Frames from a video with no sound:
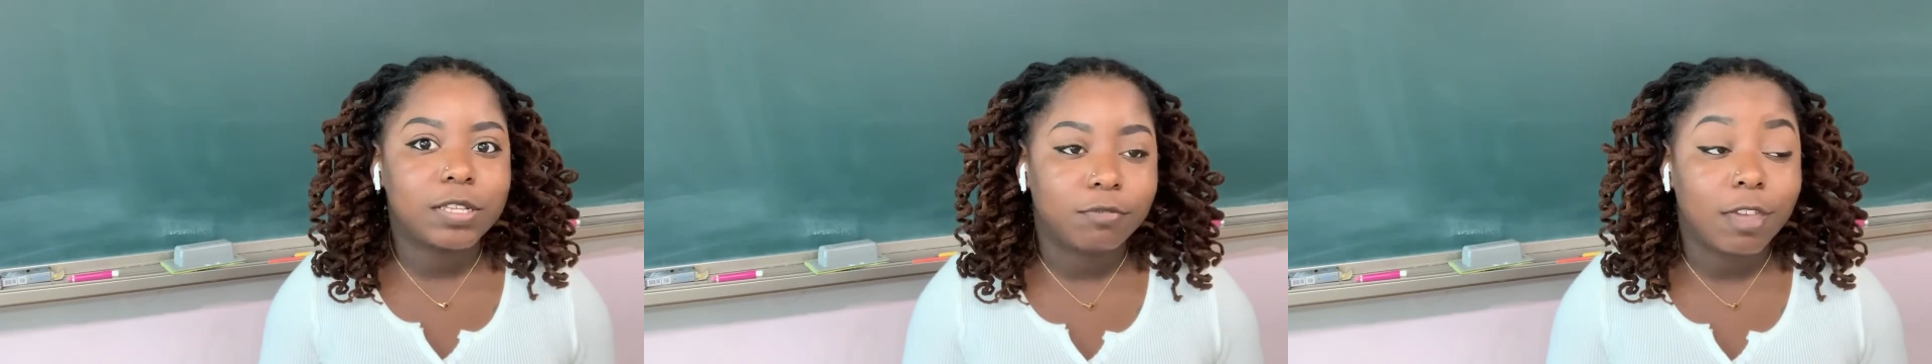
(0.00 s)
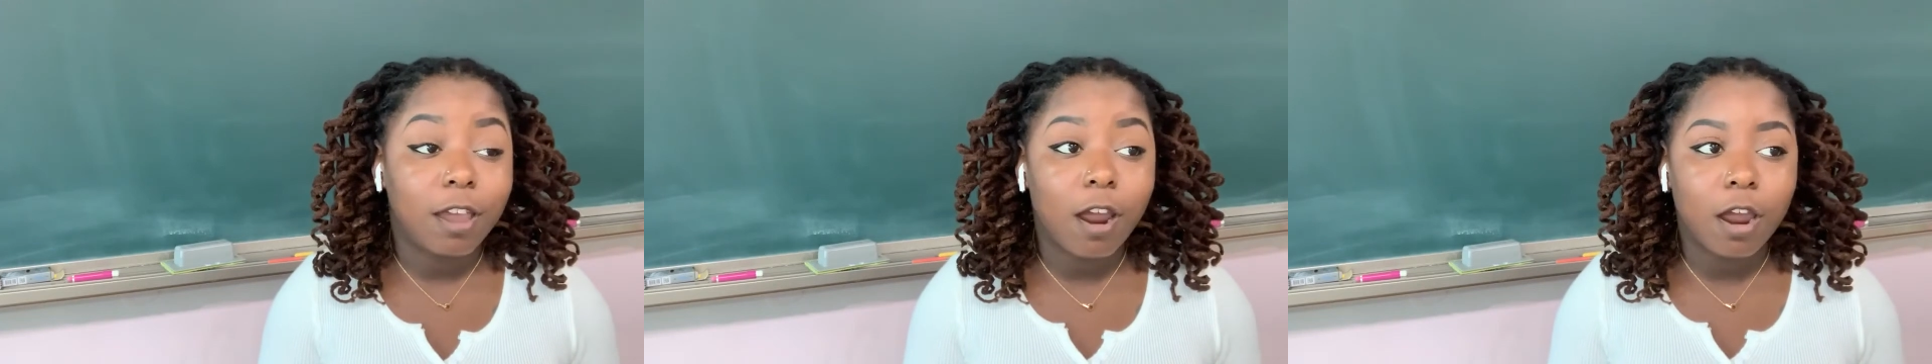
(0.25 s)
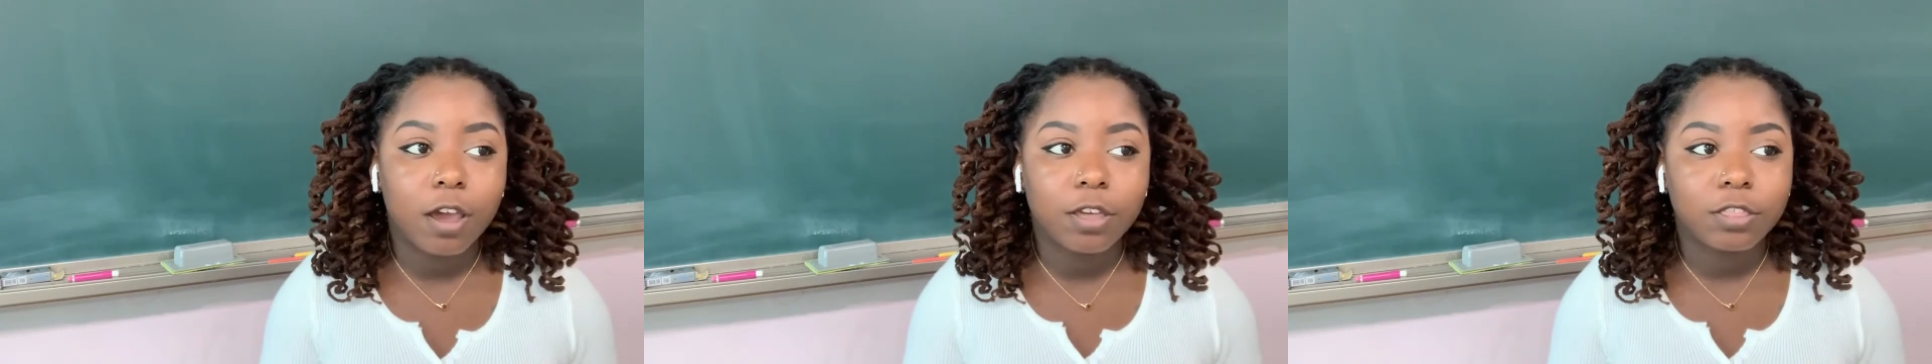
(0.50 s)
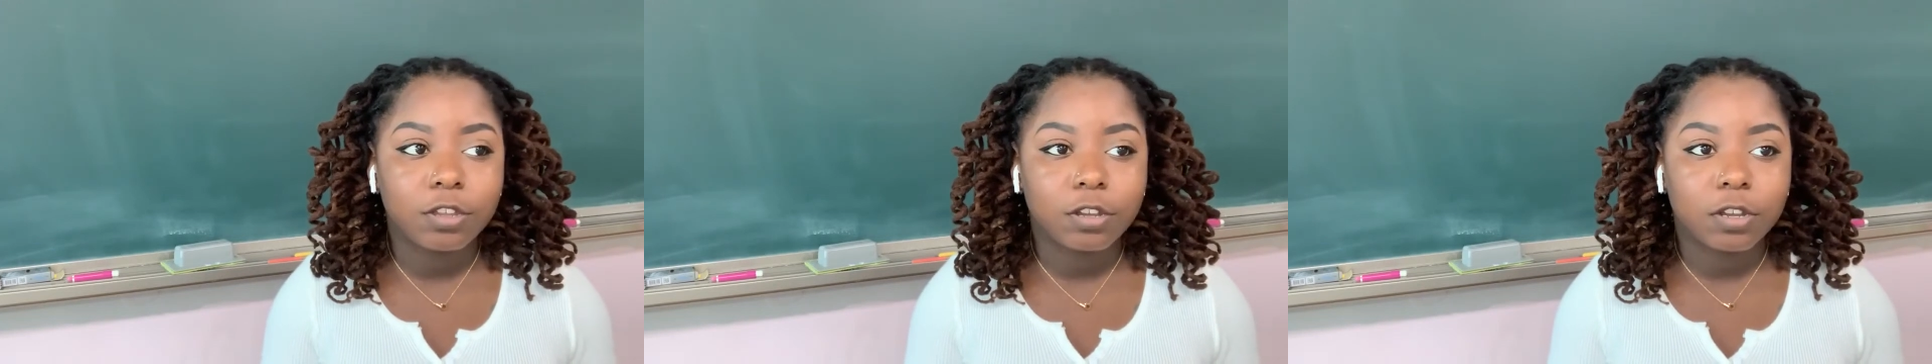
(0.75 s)
There are
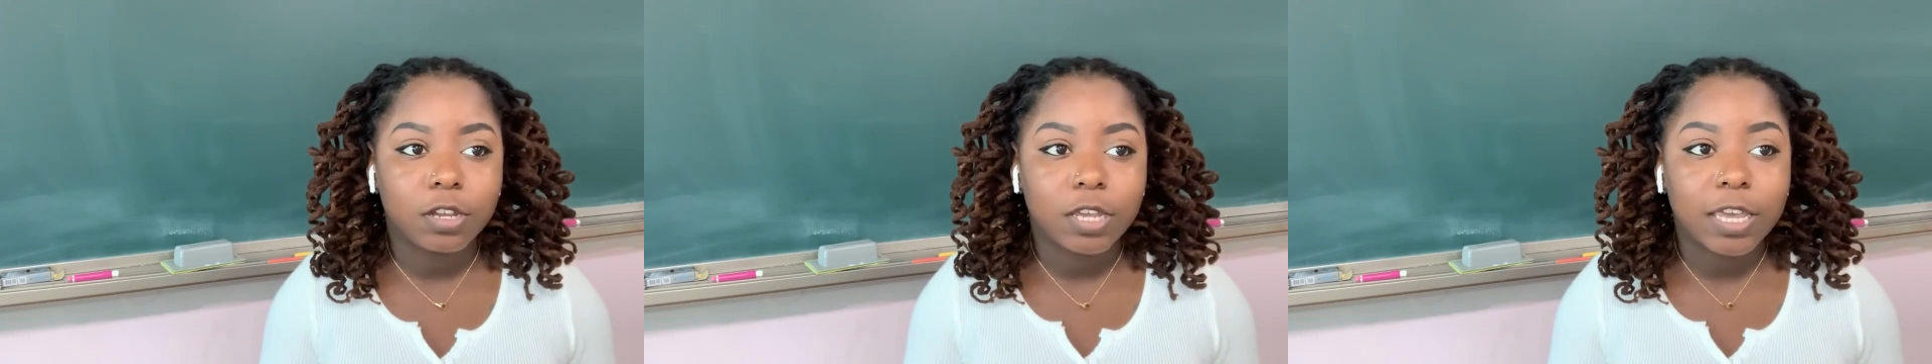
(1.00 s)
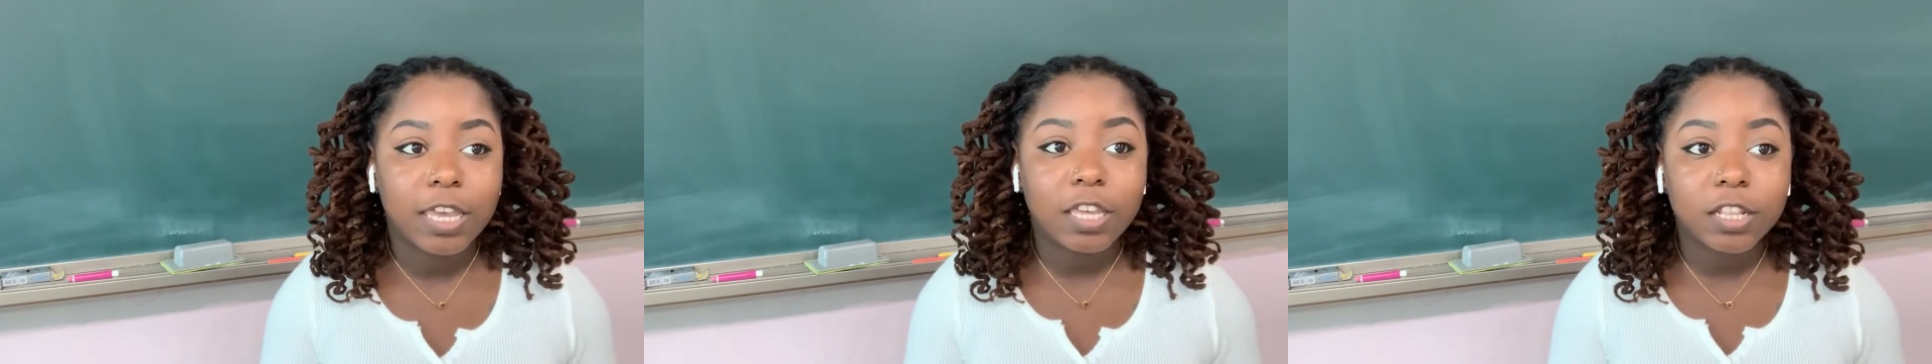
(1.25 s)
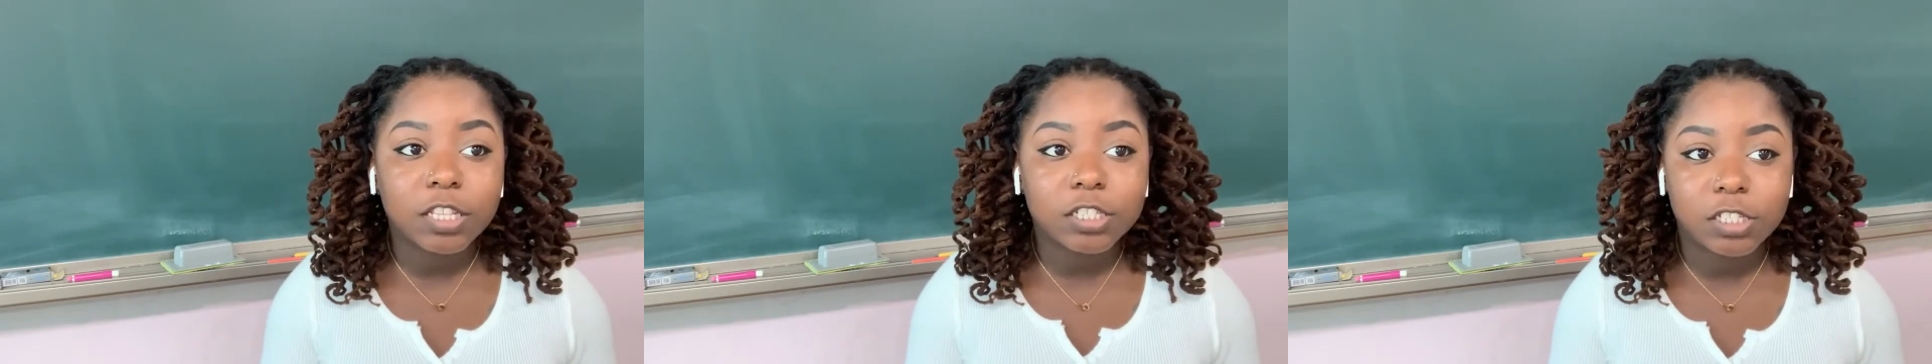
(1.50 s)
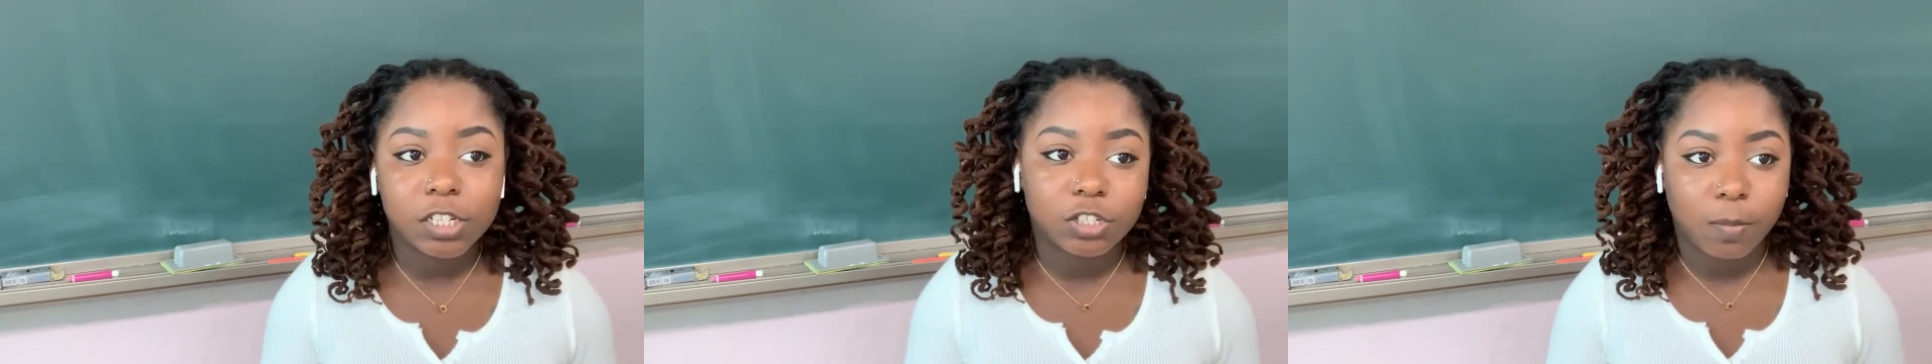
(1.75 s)
other English
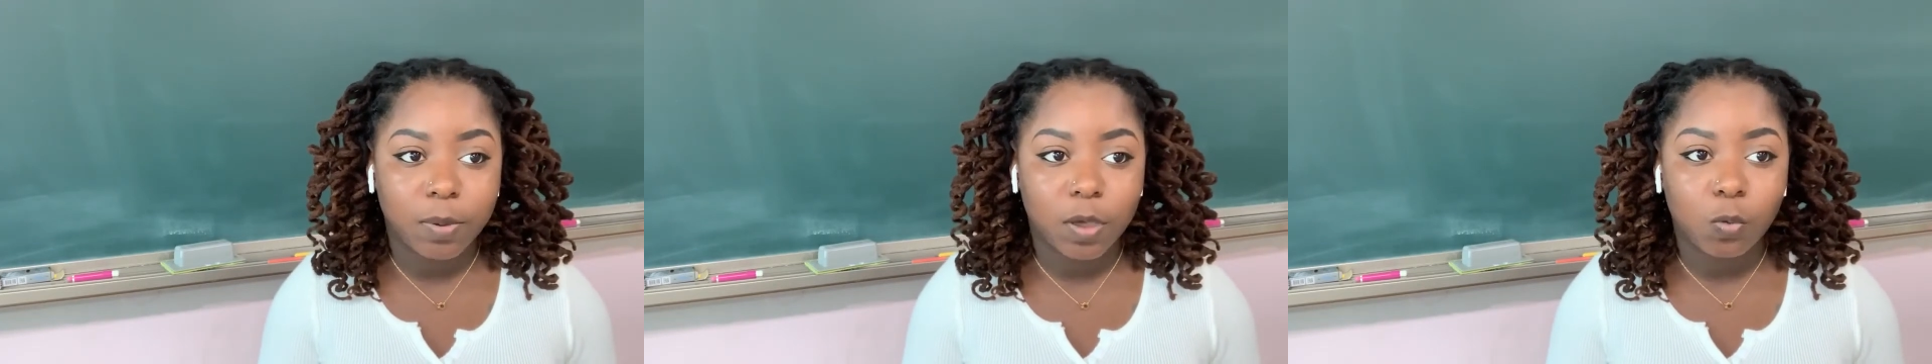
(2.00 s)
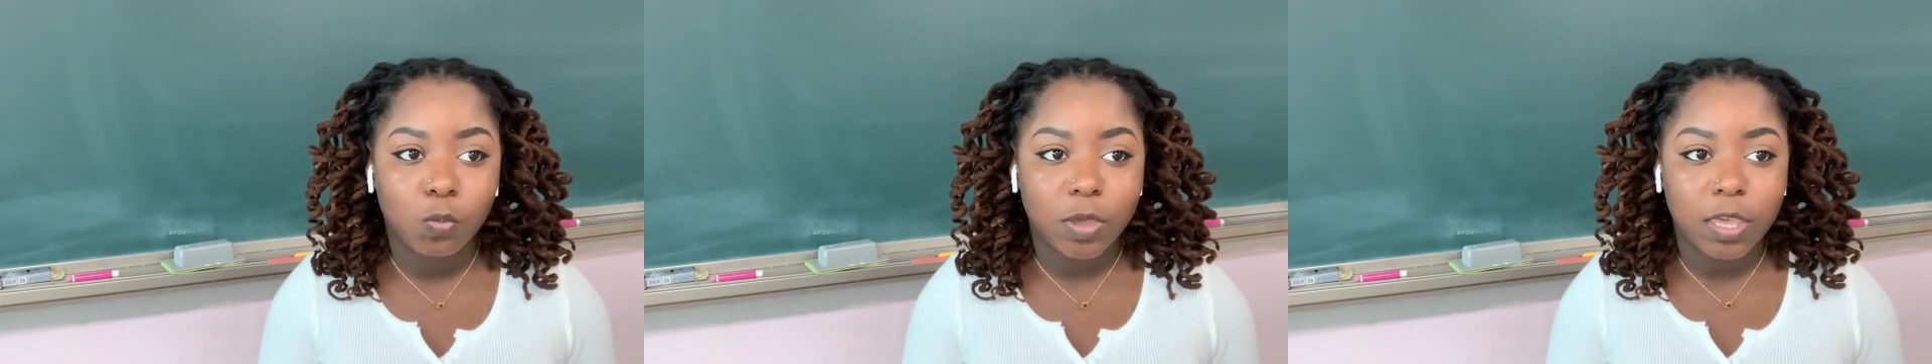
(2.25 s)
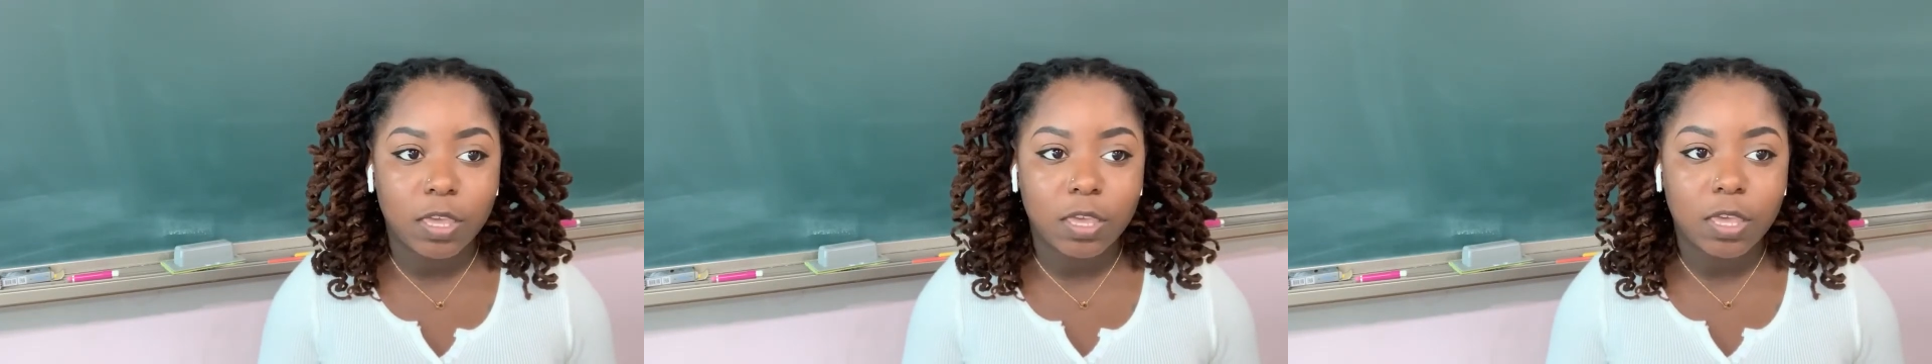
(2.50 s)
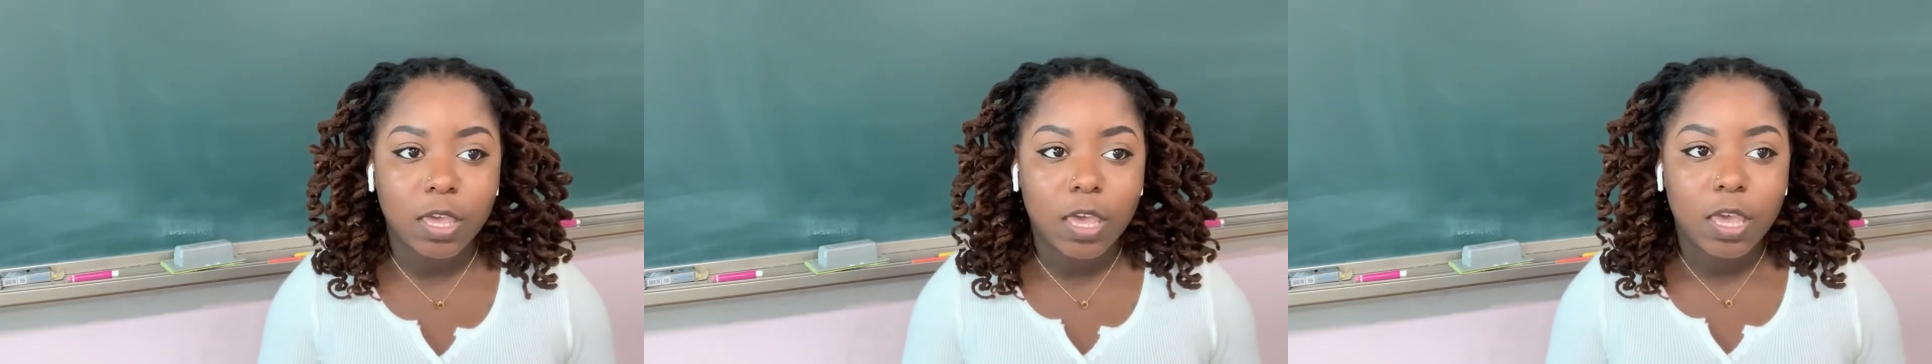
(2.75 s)
teachers, but we